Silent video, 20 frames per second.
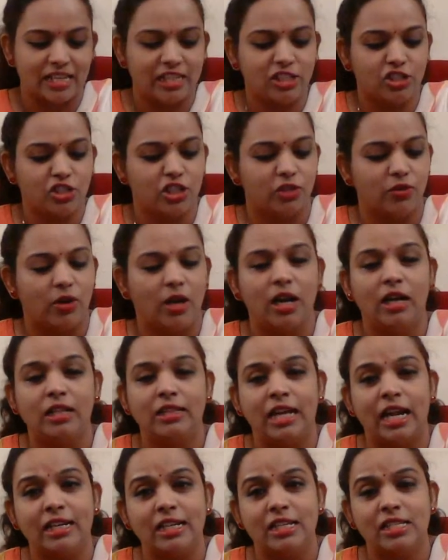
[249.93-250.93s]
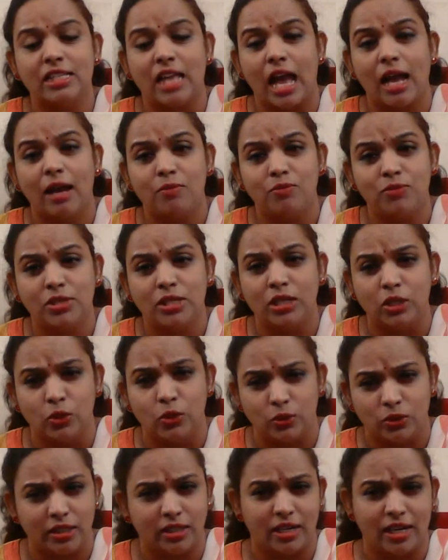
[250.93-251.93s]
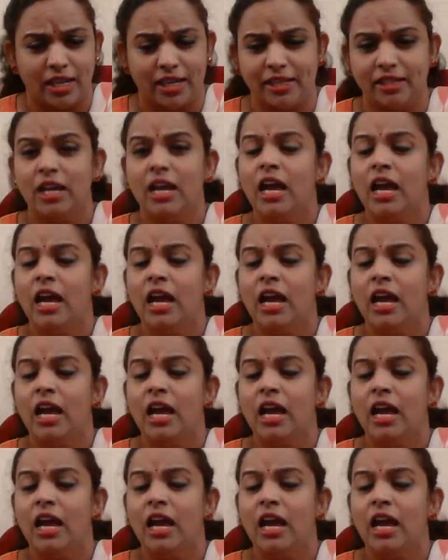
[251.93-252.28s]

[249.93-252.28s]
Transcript: Shiva, that is absolutely right.